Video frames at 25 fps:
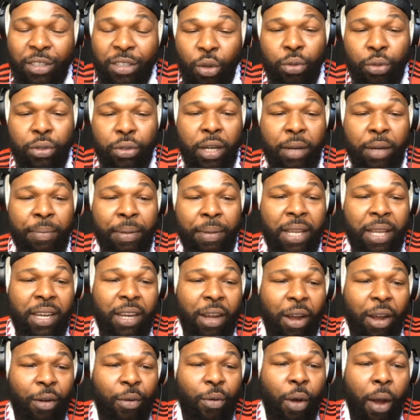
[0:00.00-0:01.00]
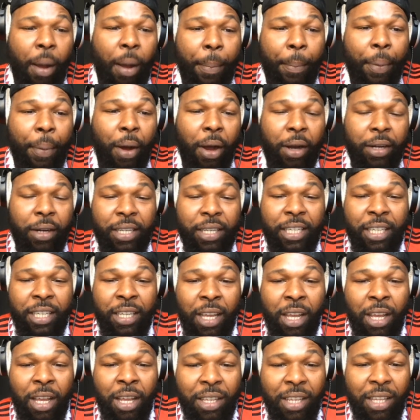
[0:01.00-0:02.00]
Those are partly
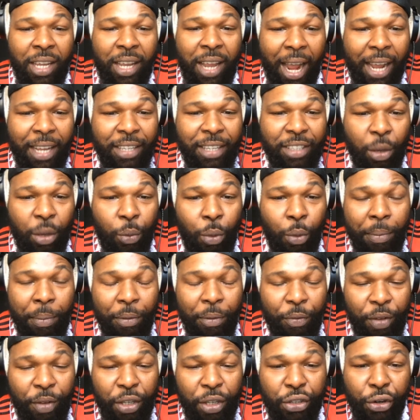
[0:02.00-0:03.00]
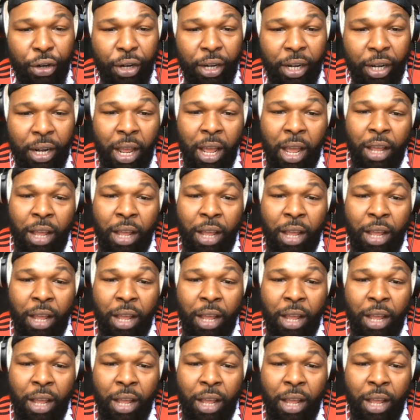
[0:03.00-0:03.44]
the guys that will be featuring.